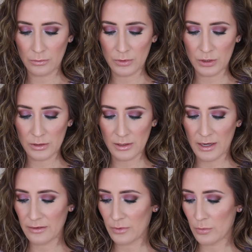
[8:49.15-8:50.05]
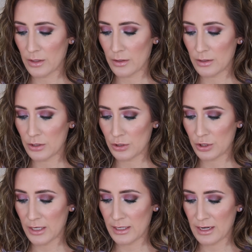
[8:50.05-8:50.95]
which is kind of a weird
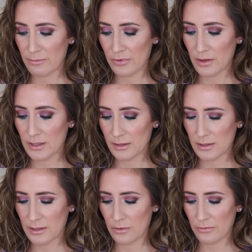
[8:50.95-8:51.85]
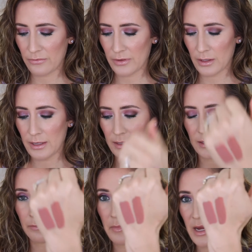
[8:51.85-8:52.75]
shade name for this because I don't feel like
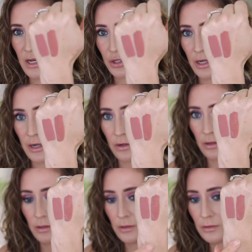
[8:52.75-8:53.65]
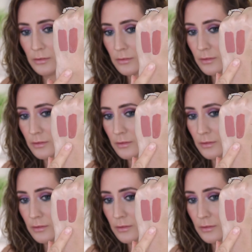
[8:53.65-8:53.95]
it's beige at all.